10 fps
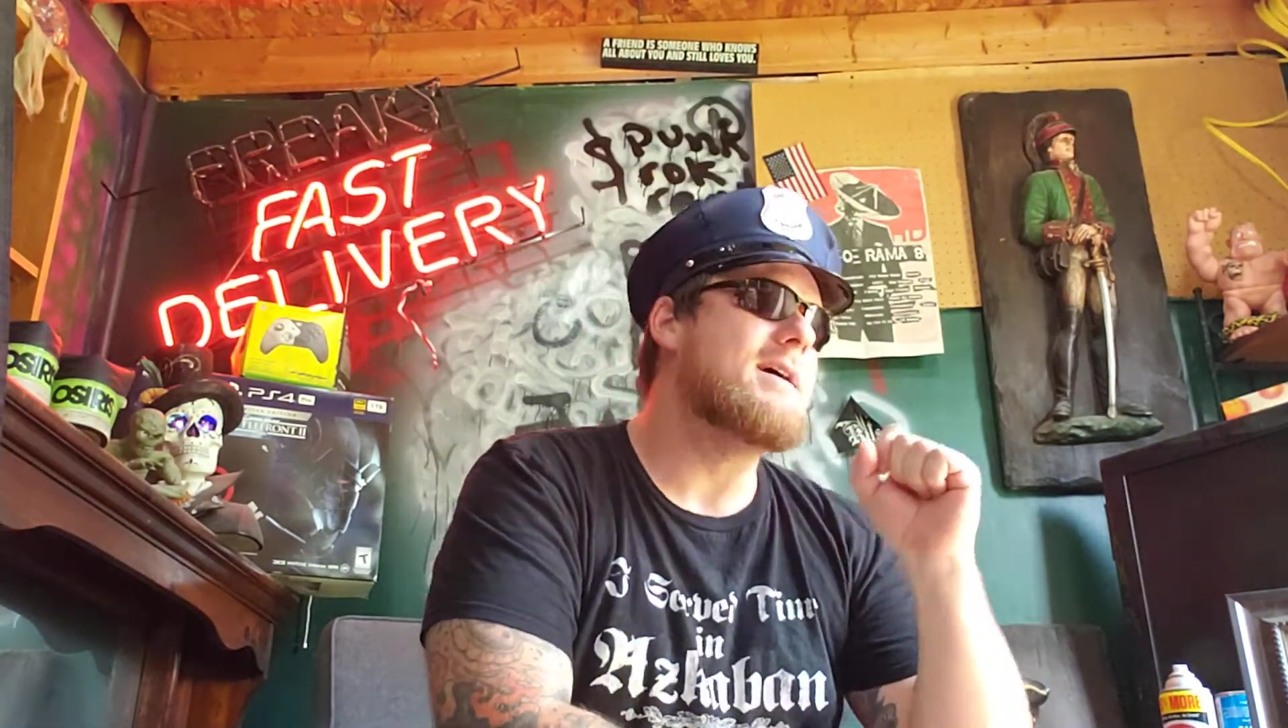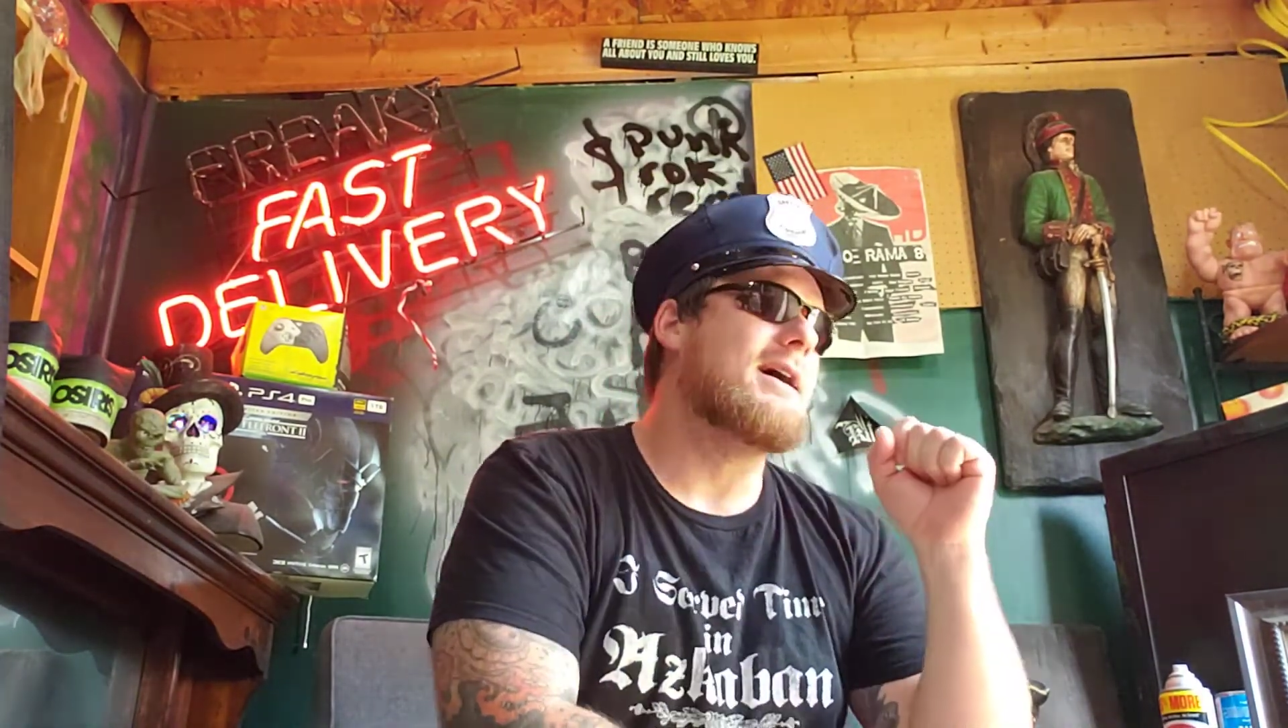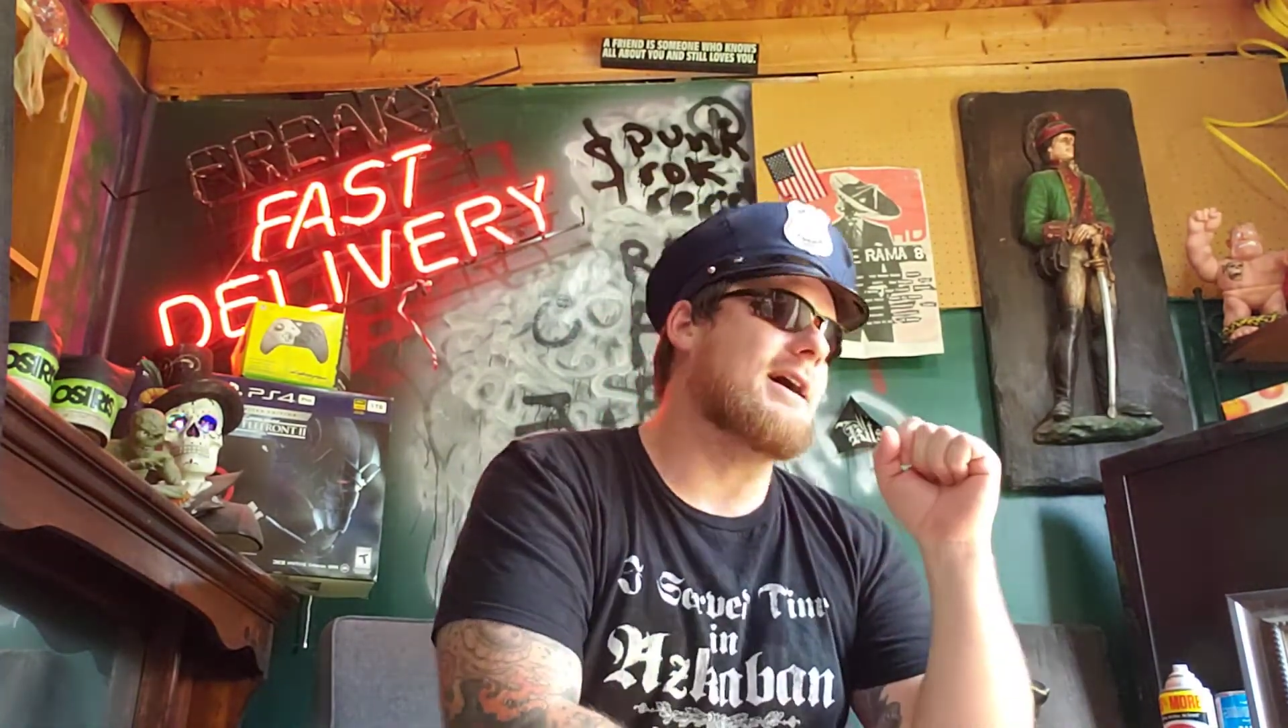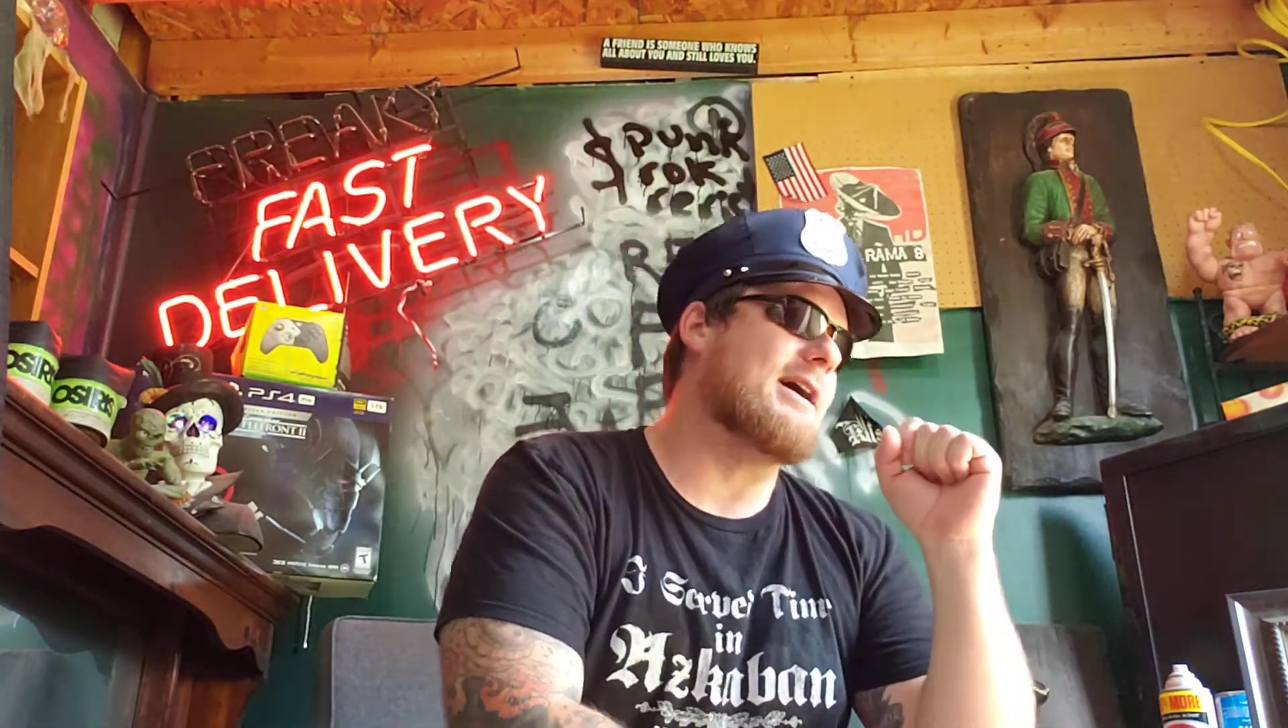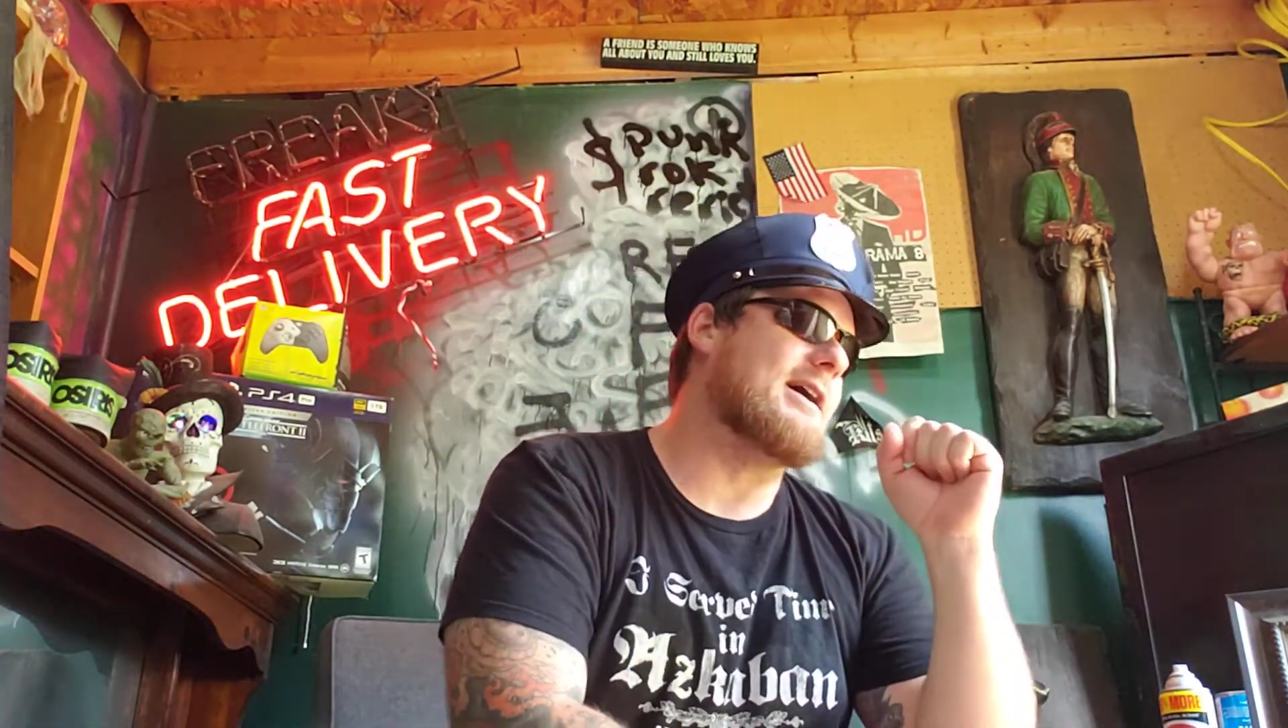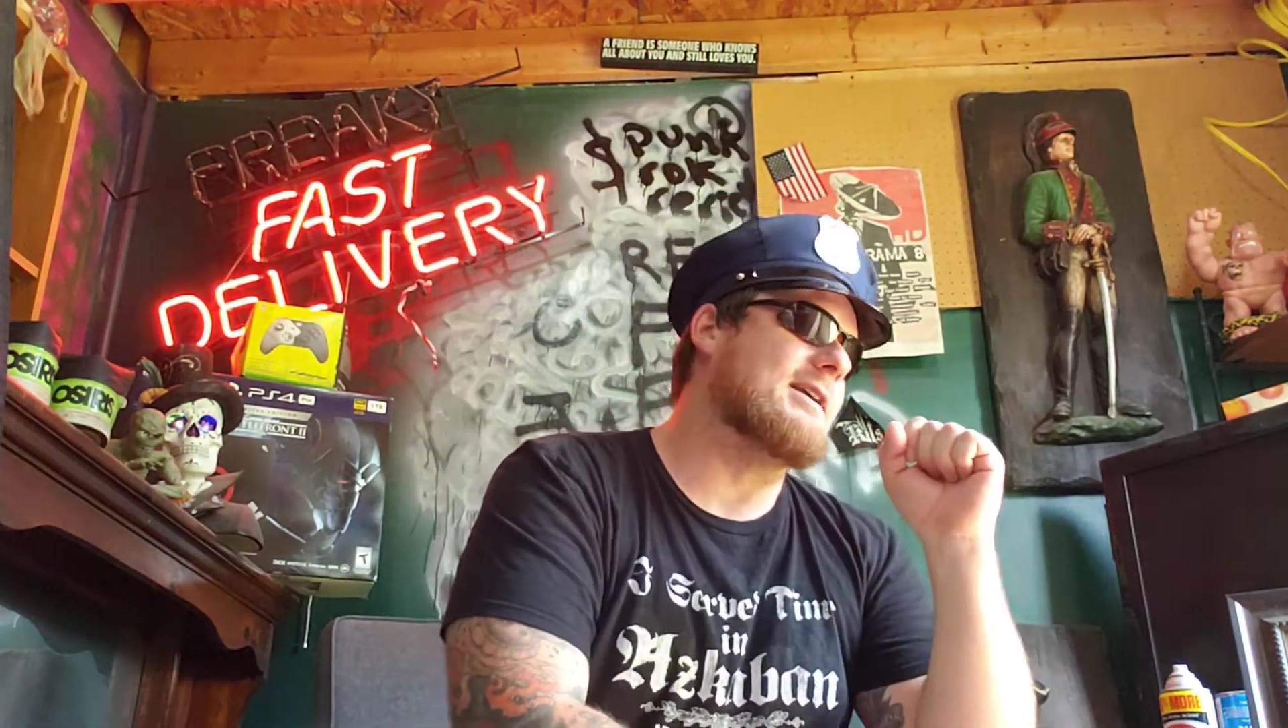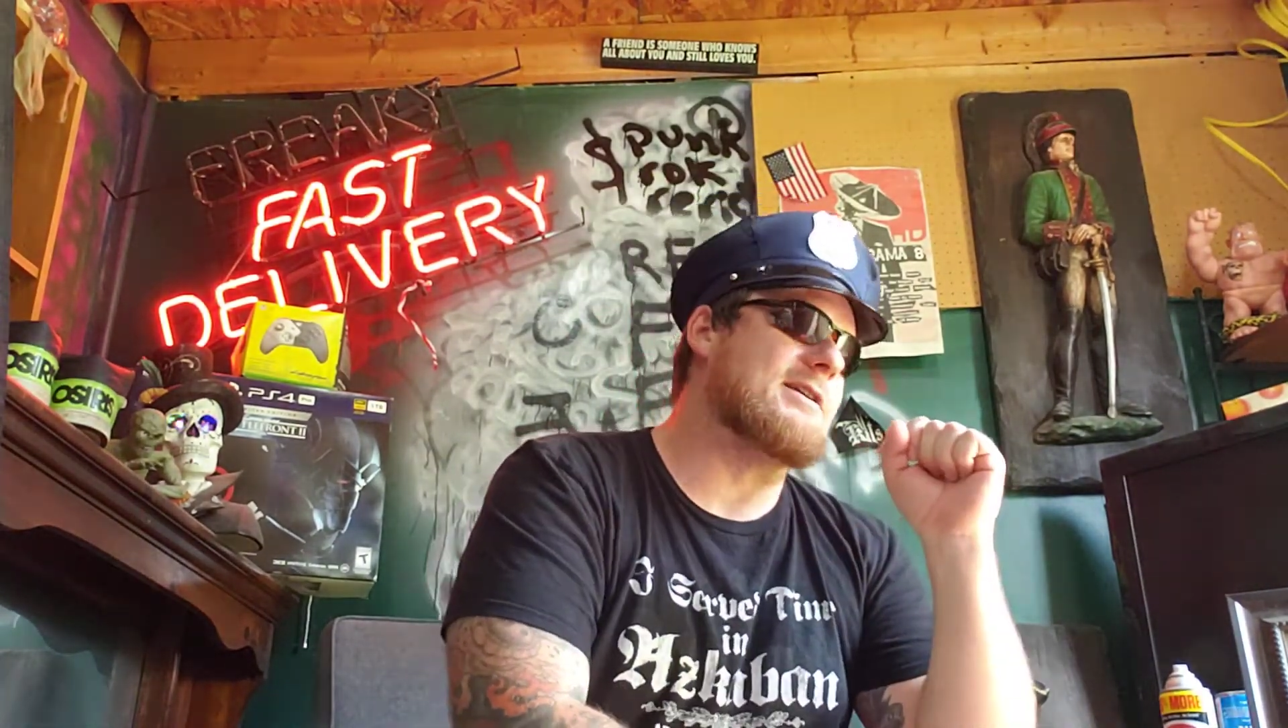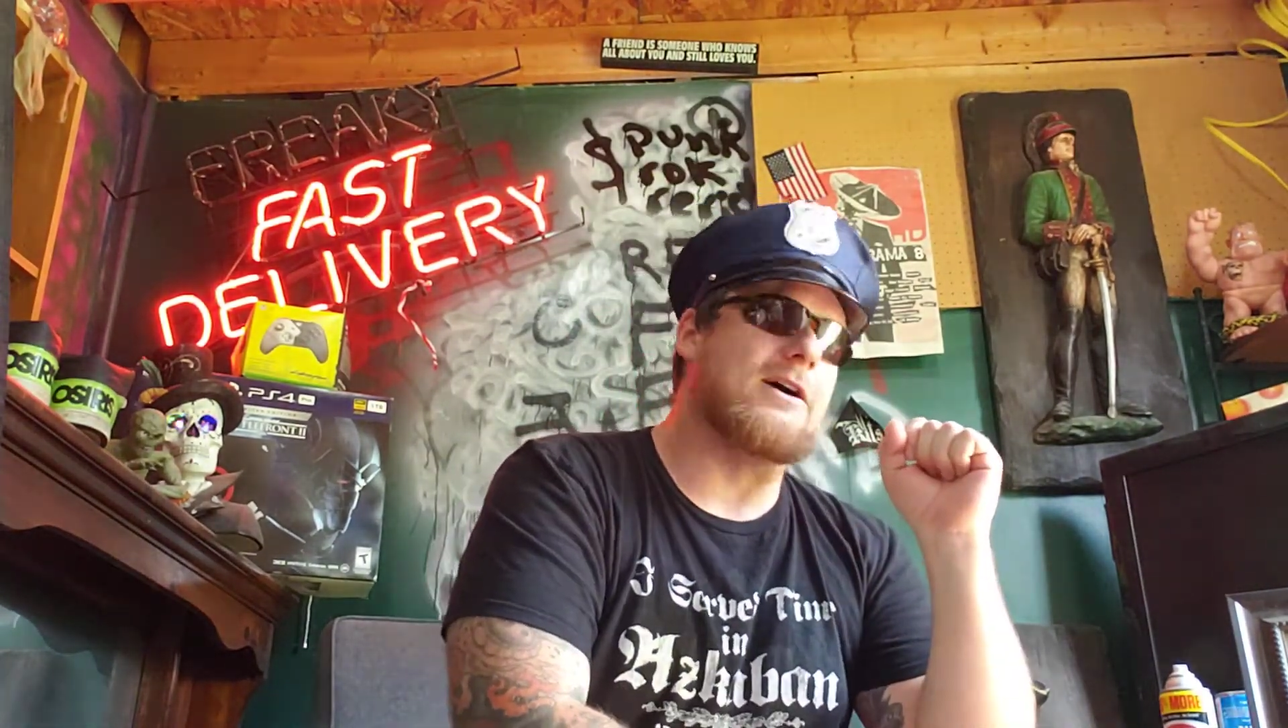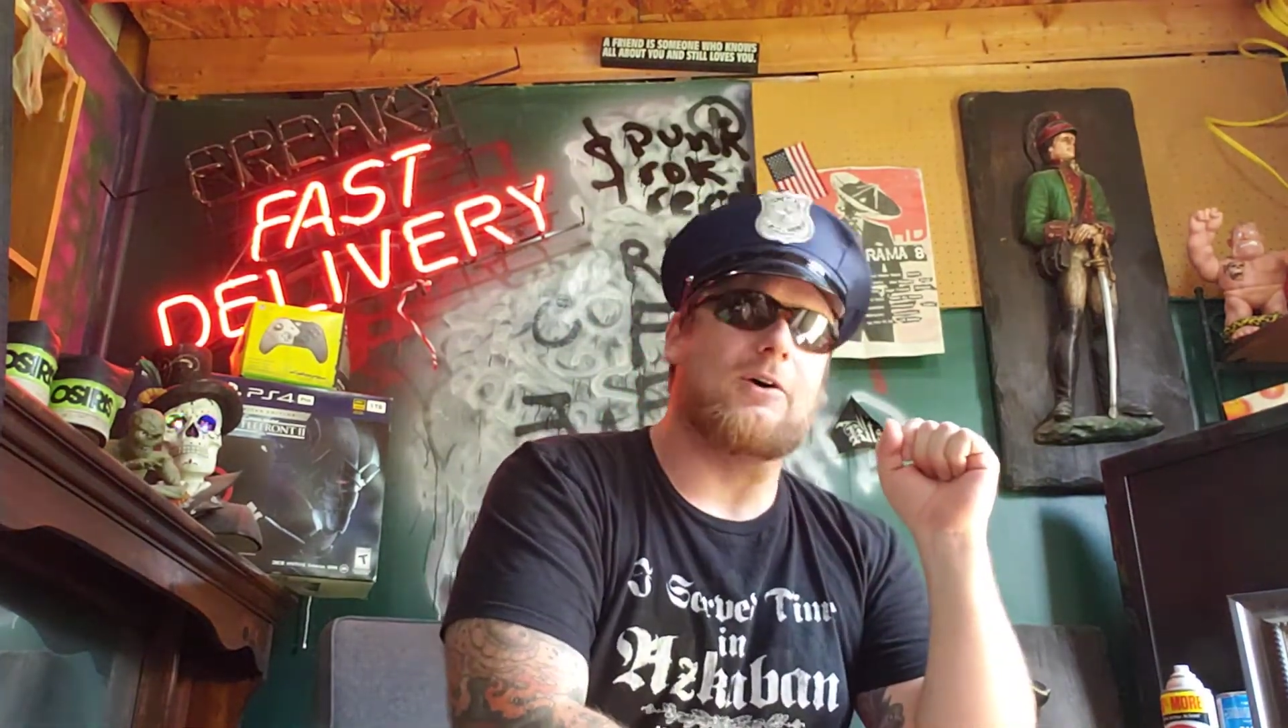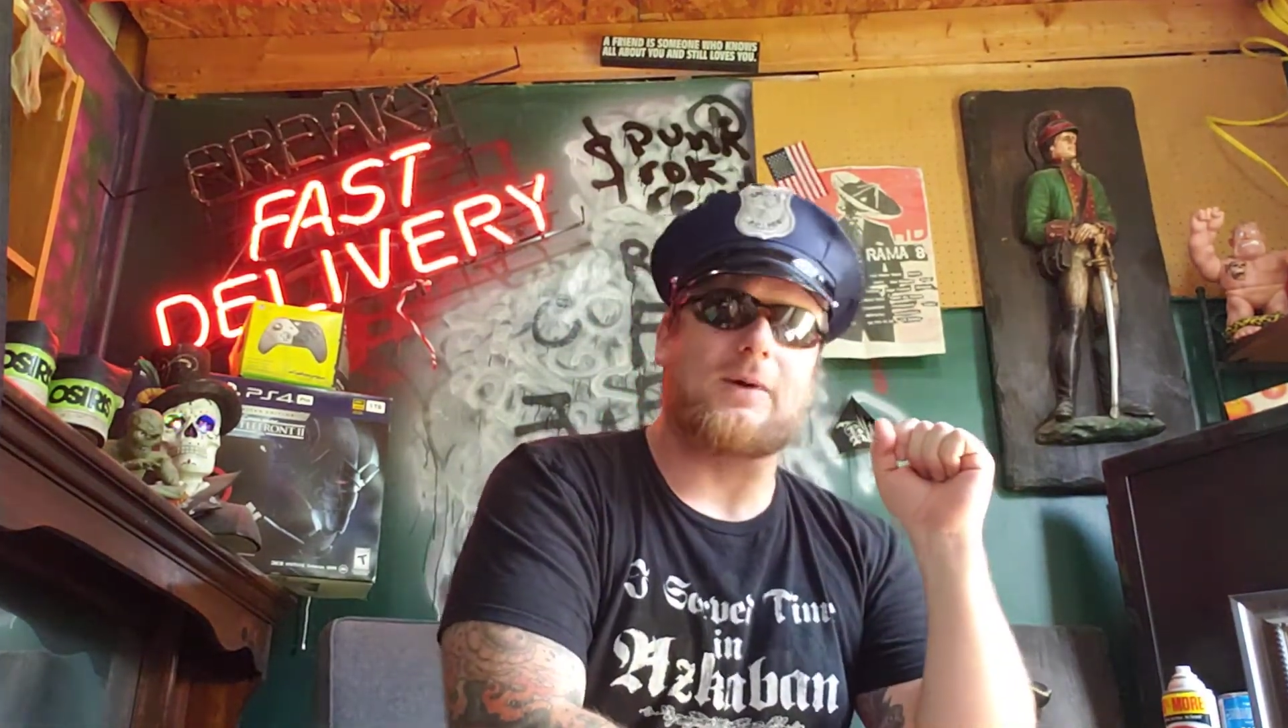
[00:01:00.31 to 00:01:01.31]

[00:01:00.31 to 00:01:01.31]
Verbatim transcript: uh, you know,